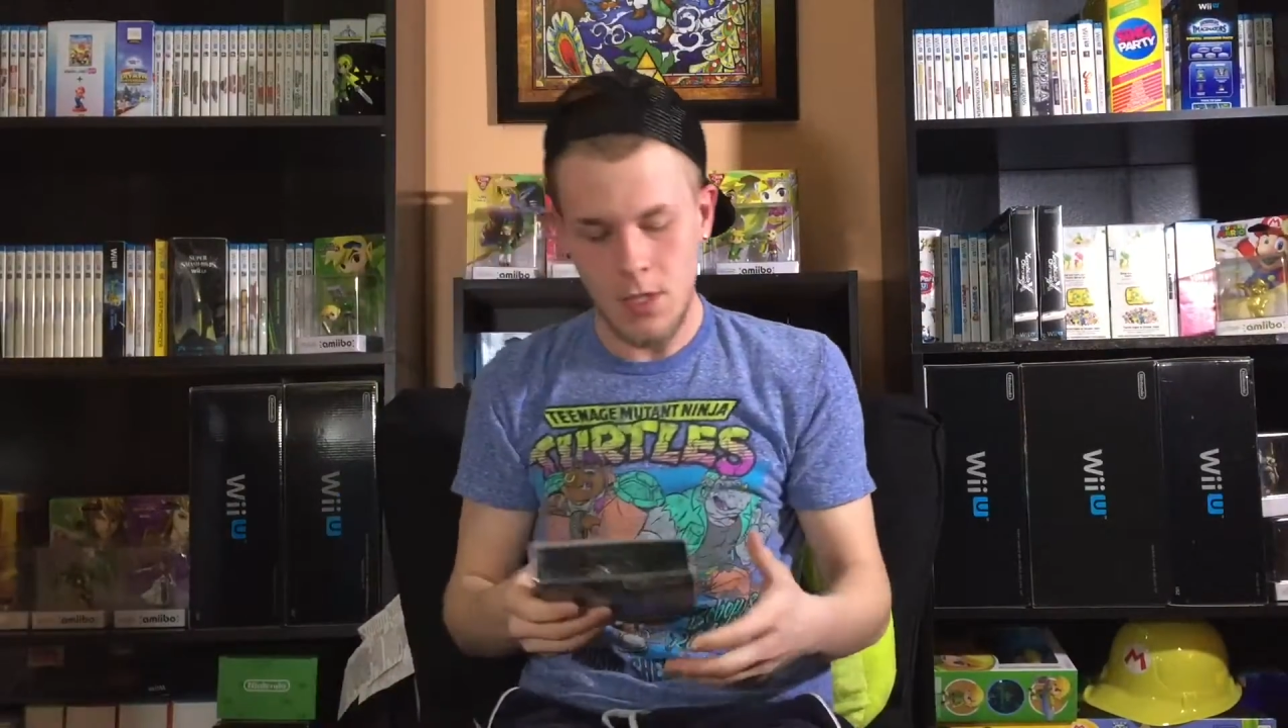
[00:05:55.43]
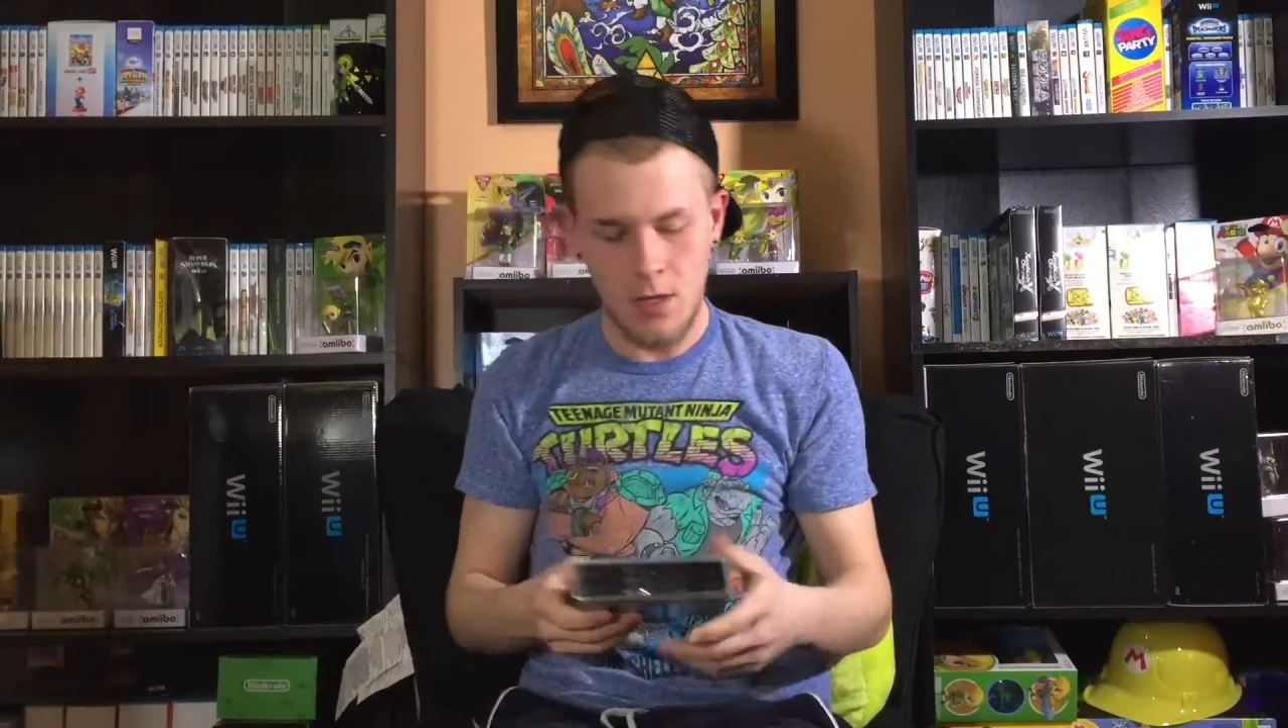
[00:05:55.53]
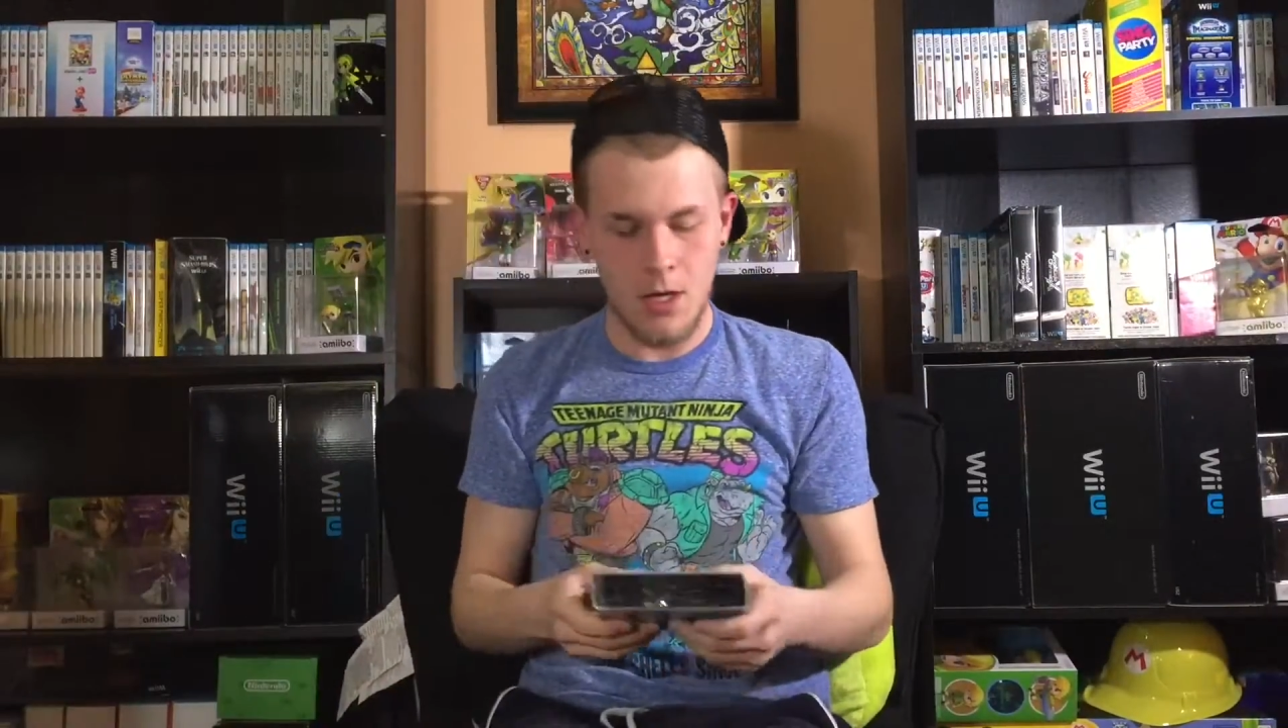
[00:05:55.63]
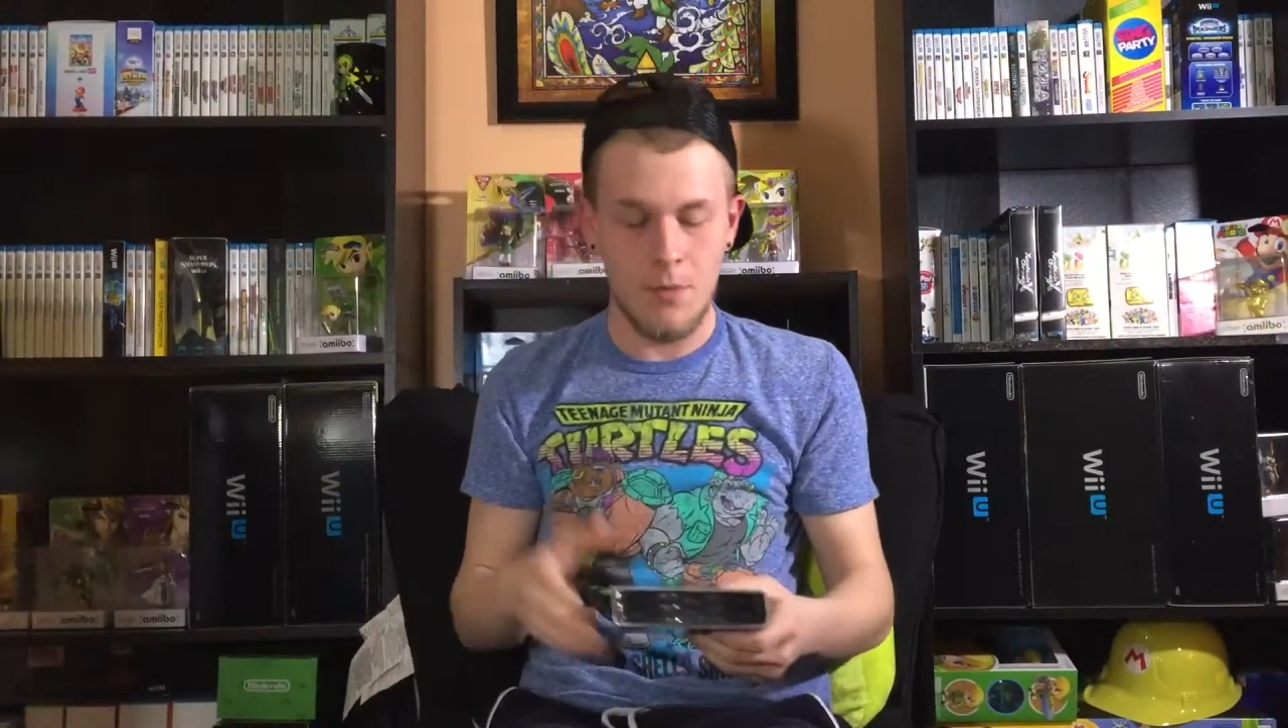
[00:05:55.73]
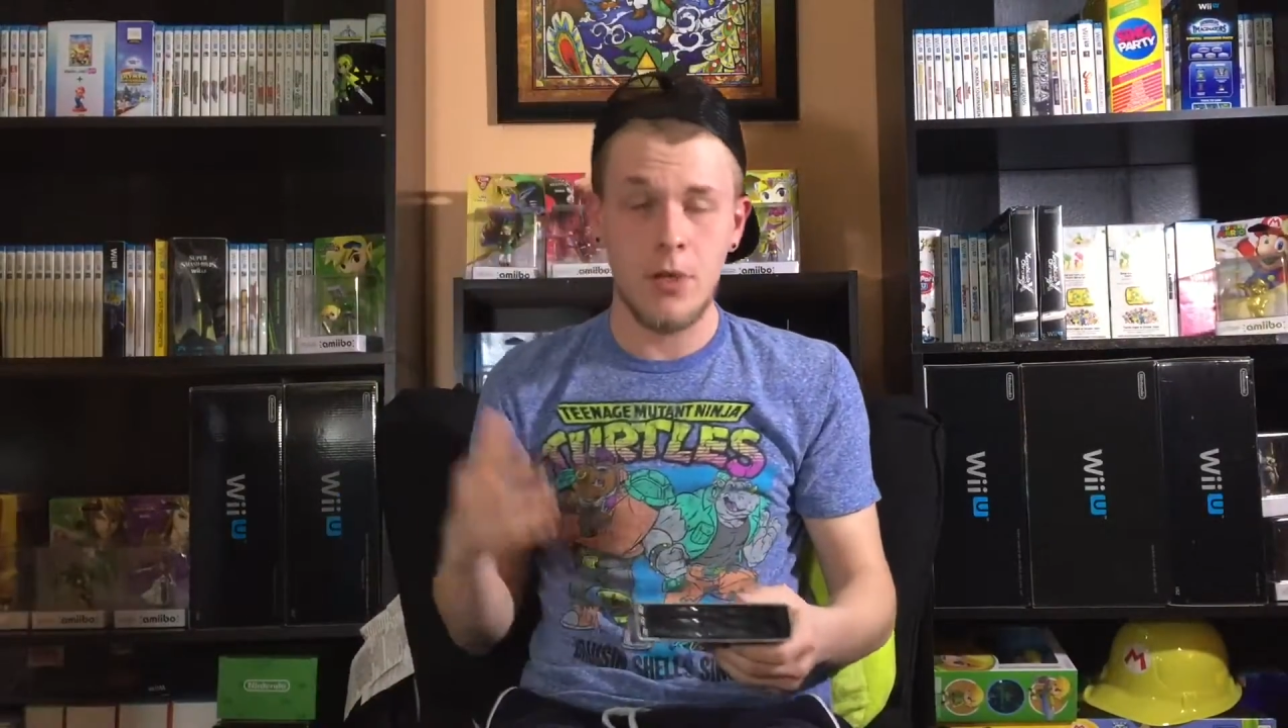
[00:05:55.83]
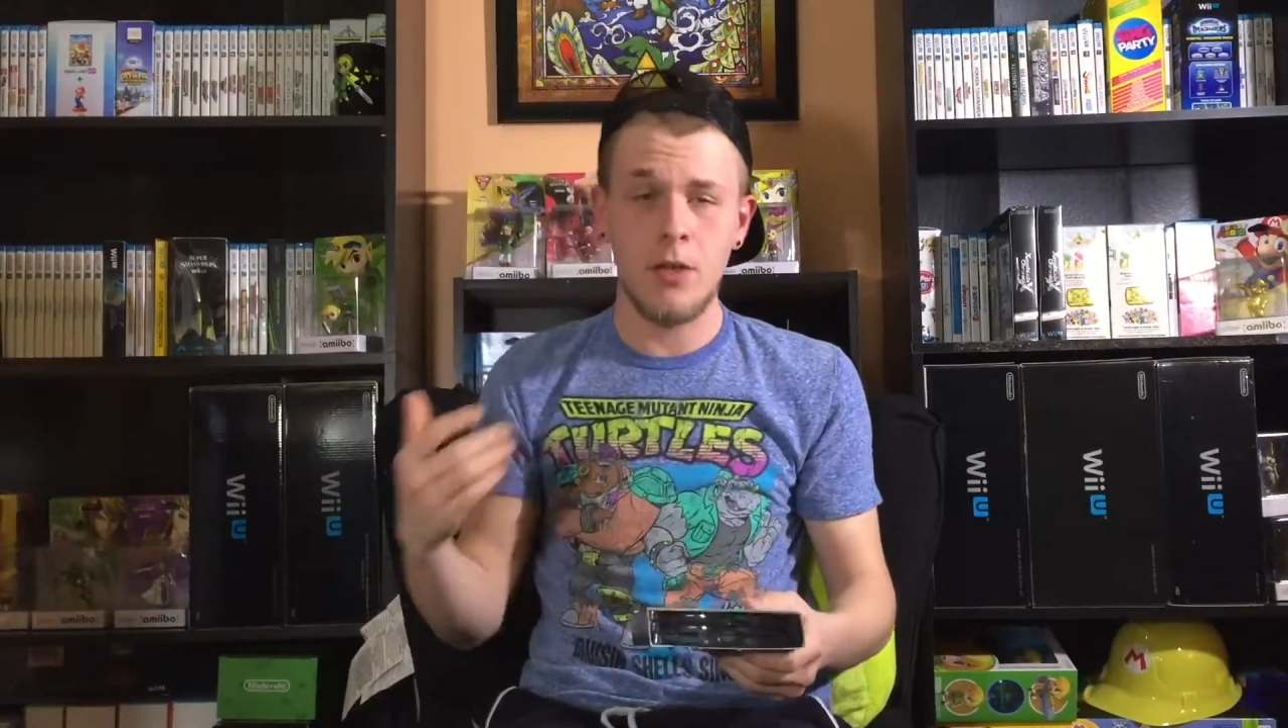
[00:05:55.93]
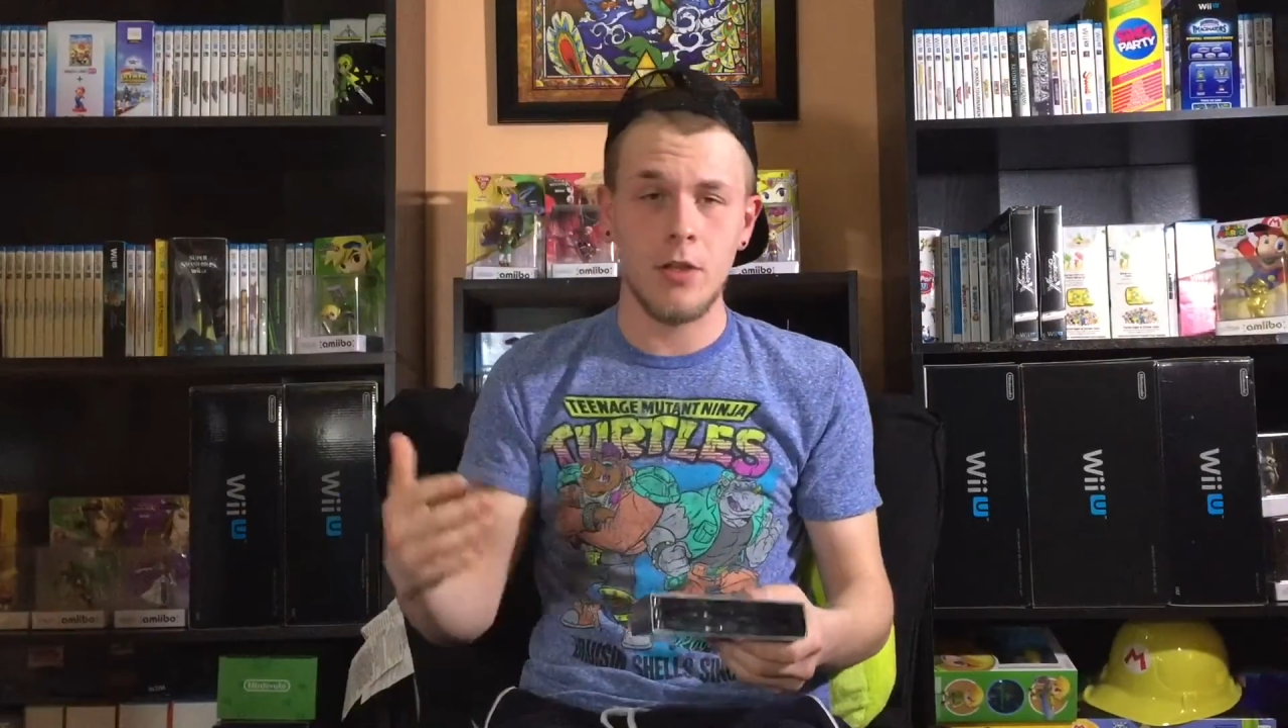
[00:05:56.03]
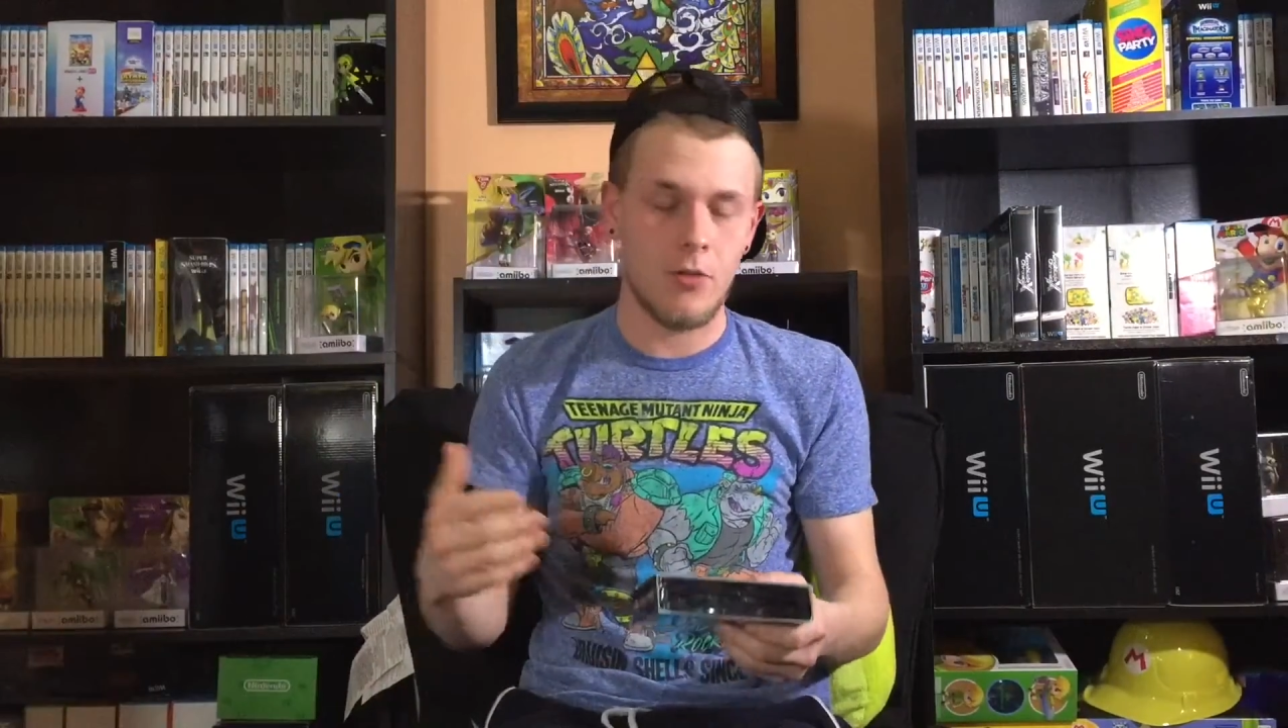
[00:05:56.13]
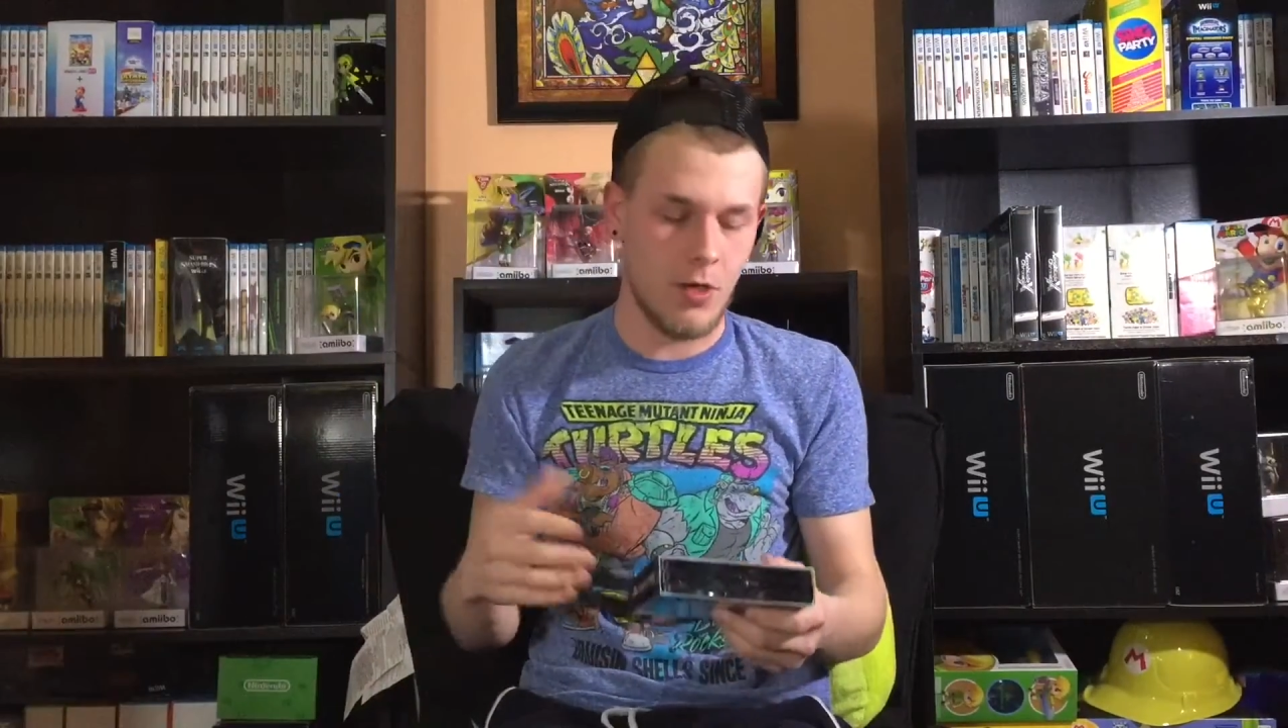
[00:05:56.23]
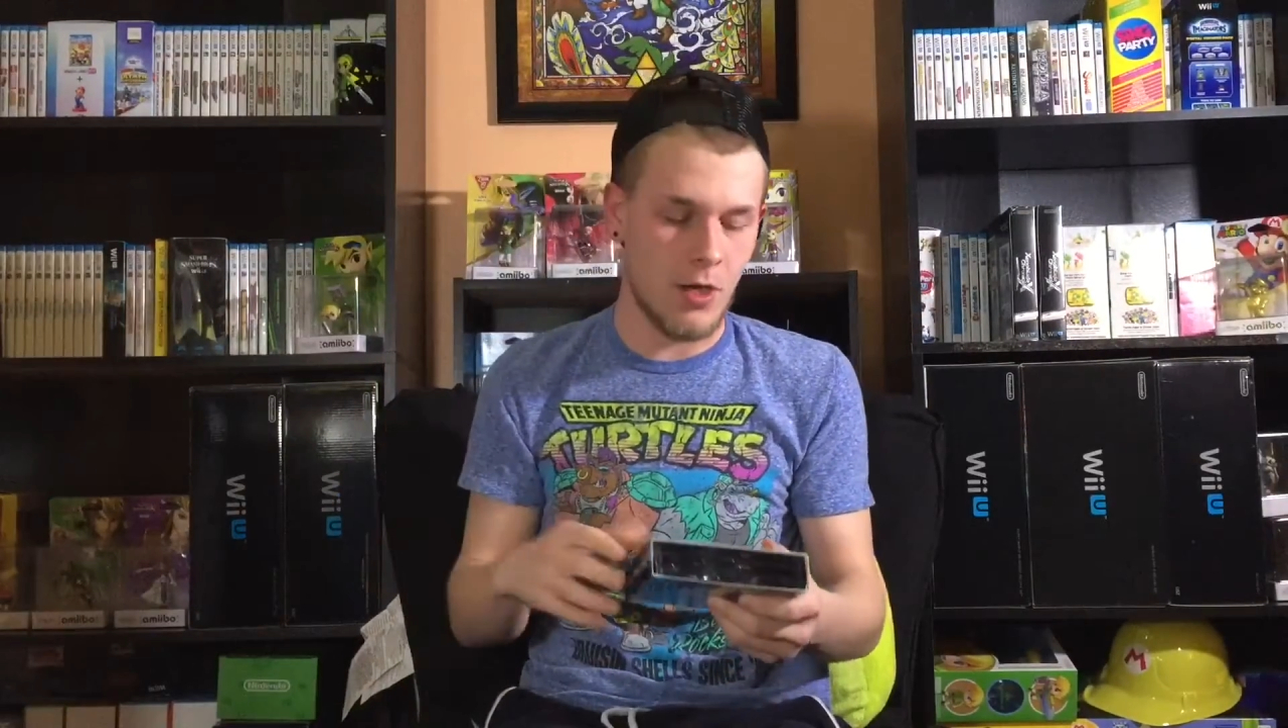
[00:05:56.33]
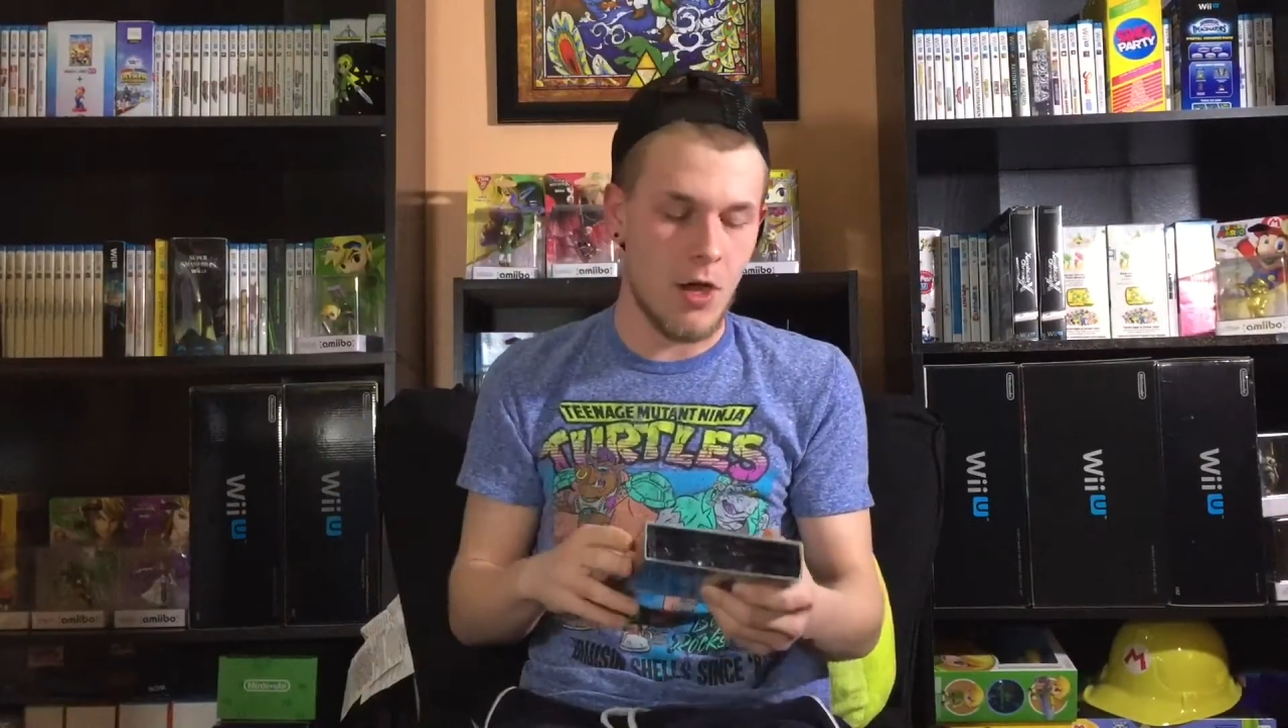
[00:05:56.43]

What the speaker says: Another quick